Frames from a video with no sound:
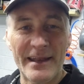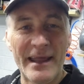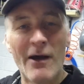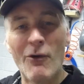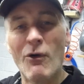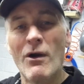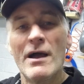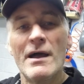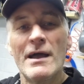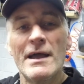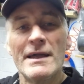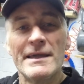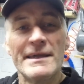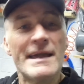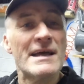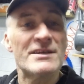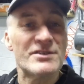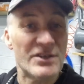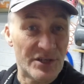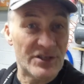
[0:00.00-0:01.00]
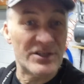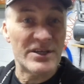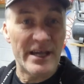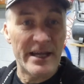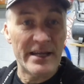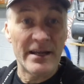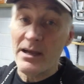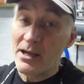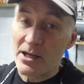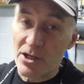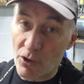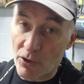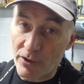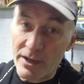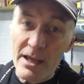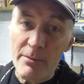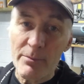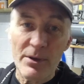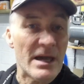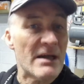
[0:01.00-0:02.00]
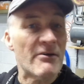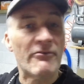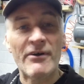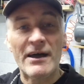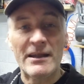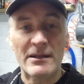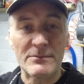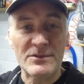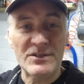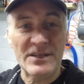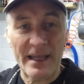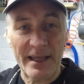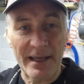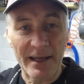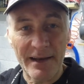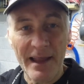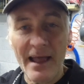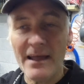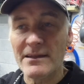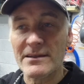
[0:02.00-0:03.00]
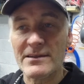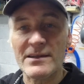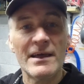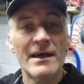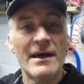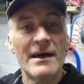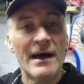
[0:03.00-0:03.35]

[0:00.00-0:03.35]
Now, yes, you're saying, go on eBay, find them second hand,